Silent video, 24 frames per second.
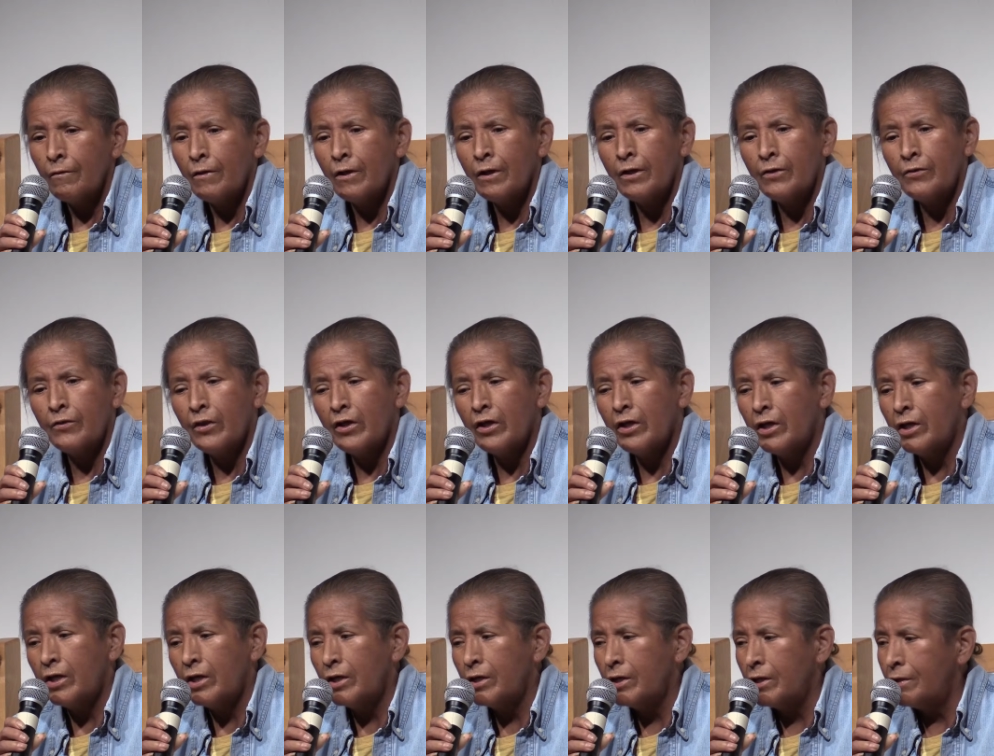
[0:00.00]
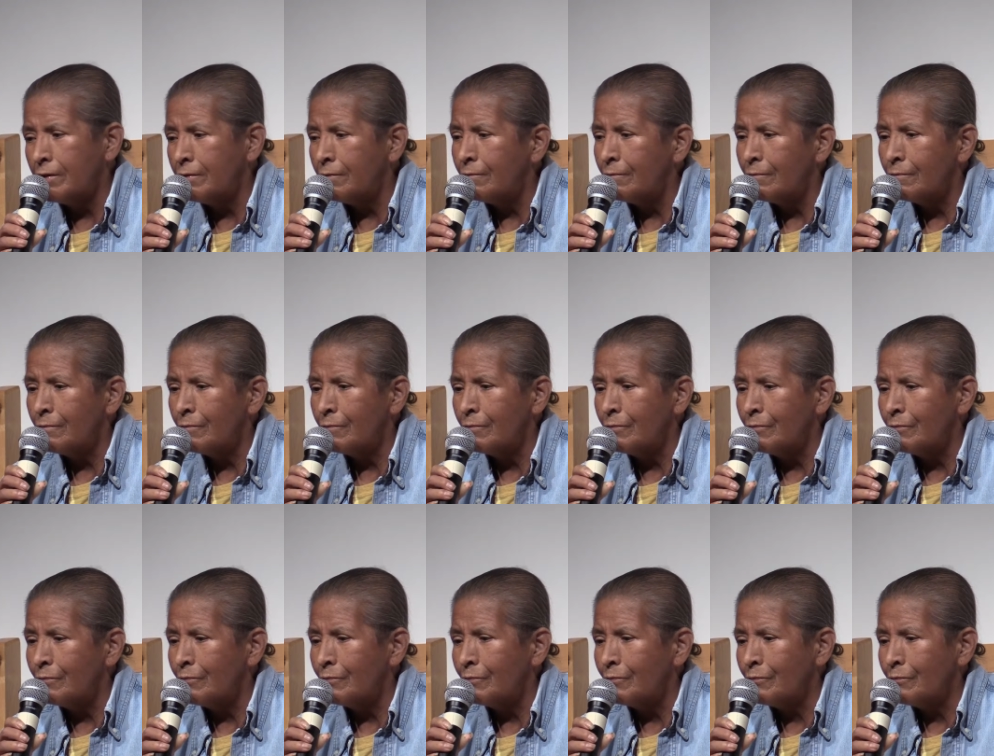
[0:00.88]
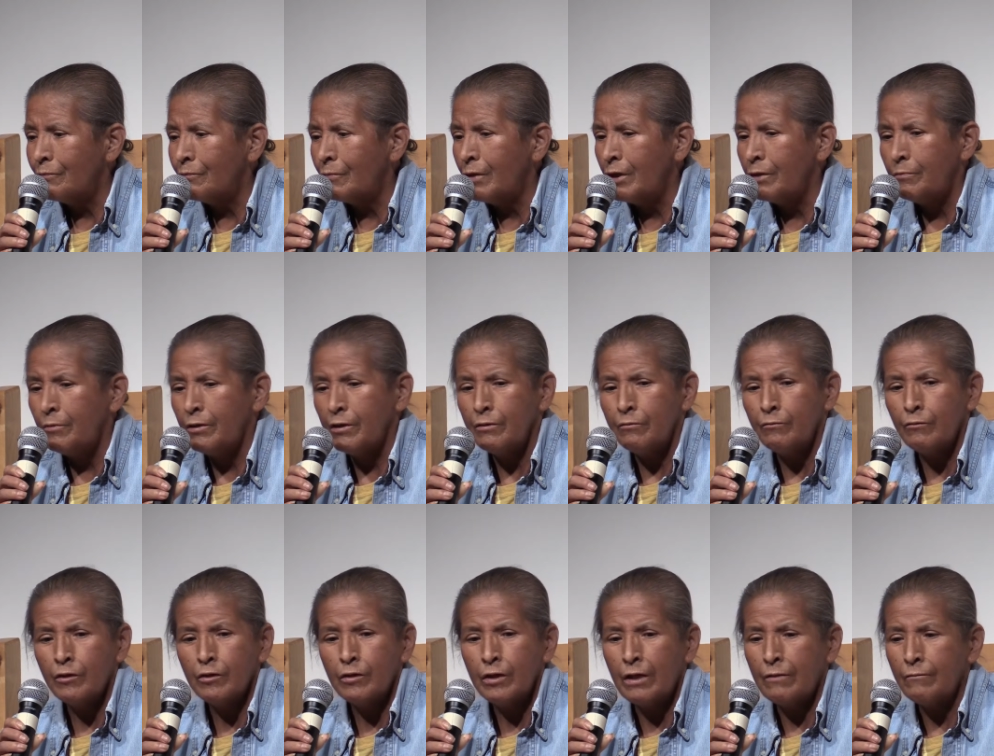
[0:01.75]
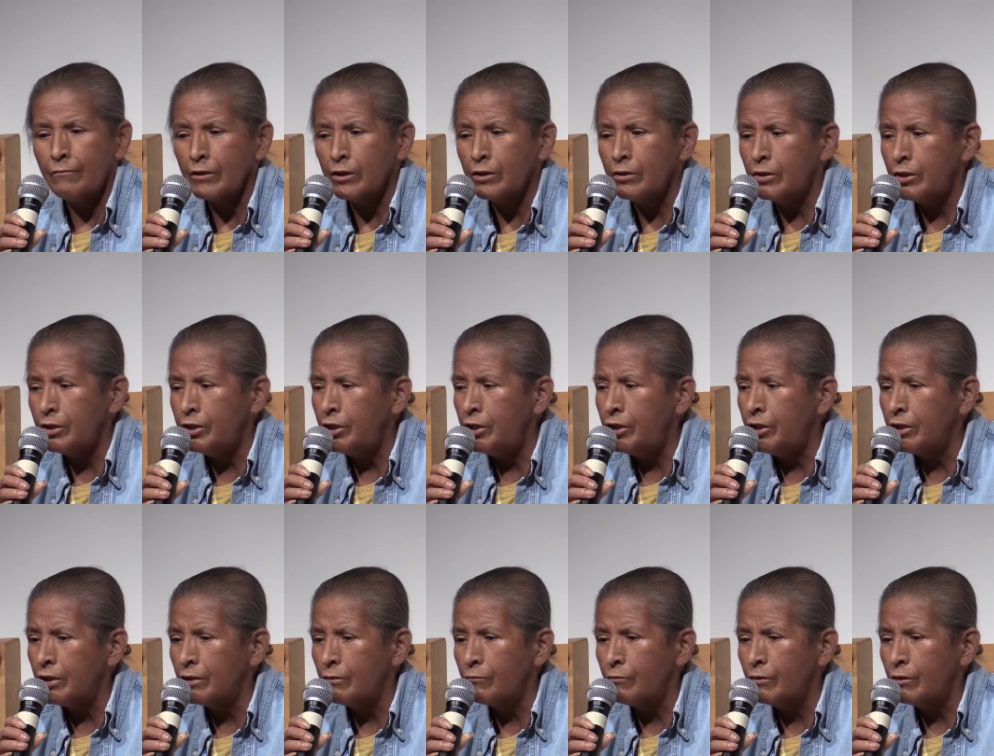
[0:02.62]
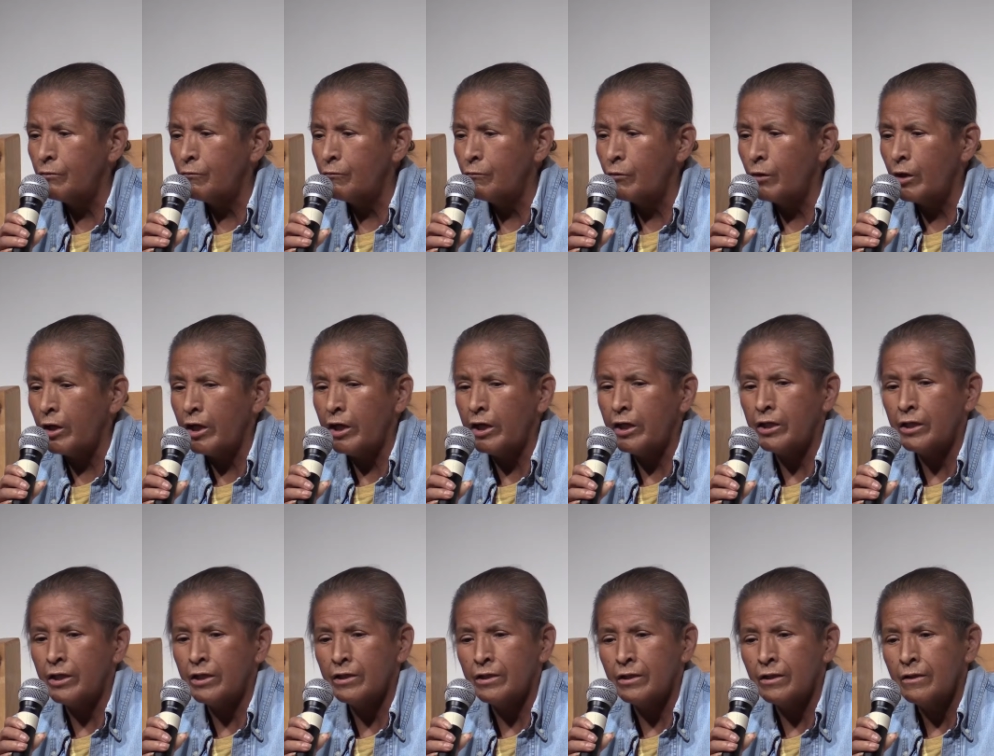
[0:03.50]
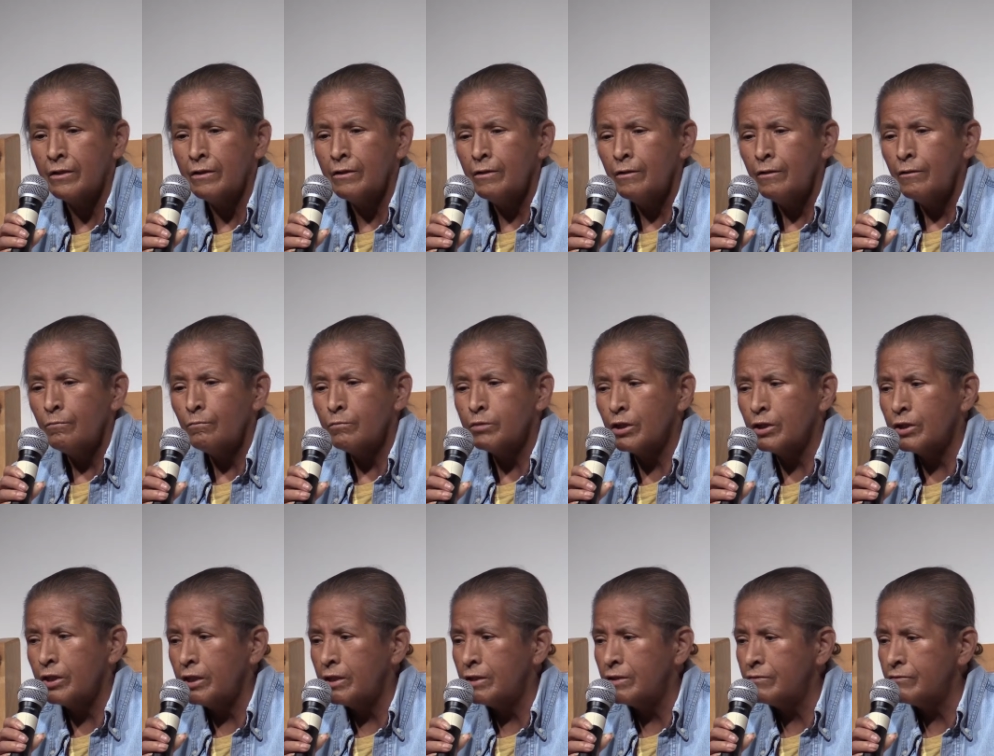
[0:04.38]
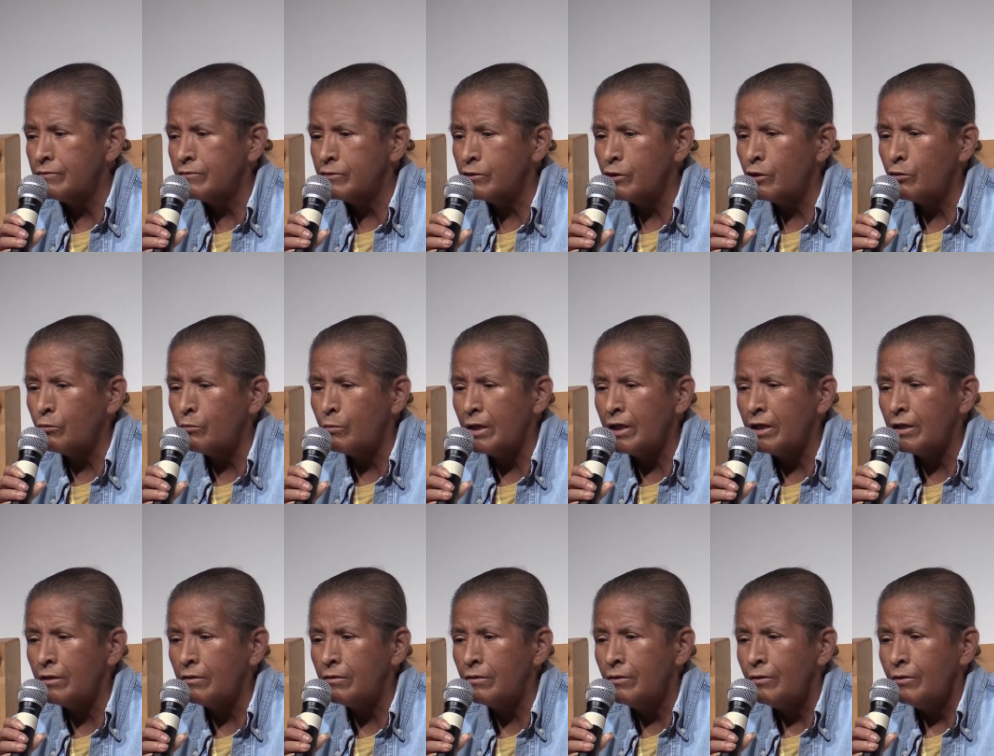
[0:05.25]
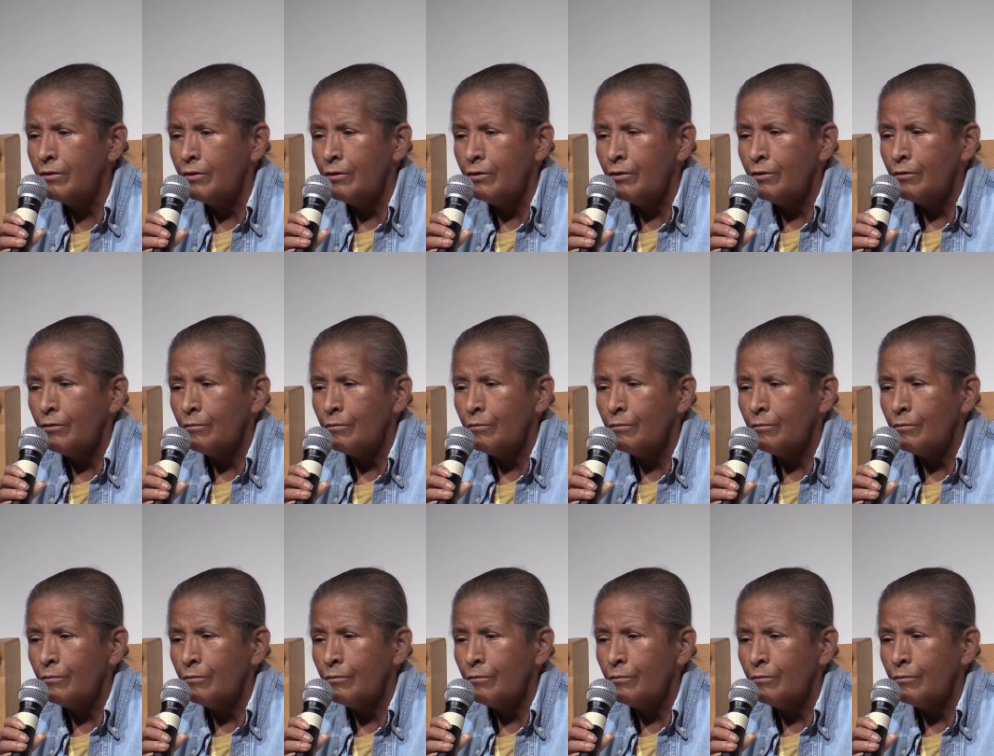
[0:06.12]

and then maybe we'll have a good year with rain and plenty of snow melt,